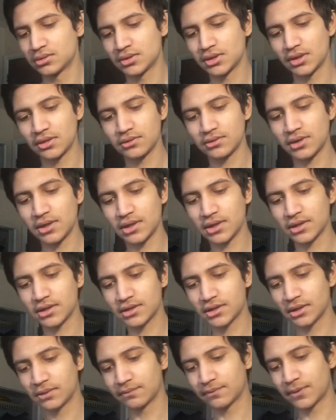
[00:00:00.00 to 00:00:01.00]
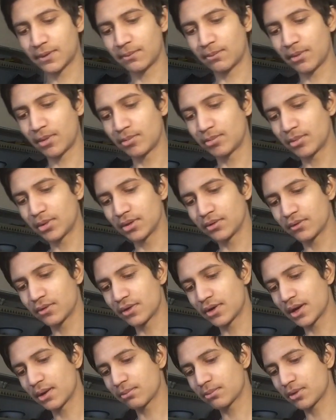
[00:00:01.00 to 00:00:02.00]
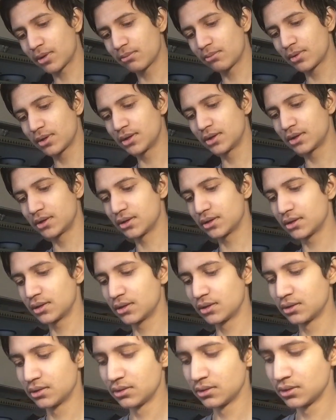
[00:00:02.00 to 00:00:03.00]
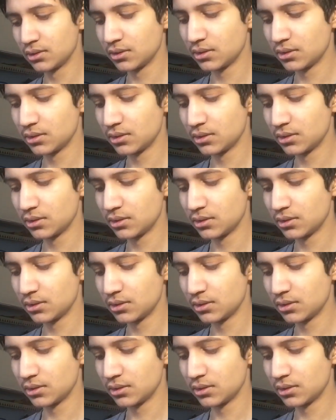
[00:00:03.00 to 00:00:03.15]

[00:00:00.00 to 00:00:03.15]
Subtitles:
Sounds like it came from a mall rap community.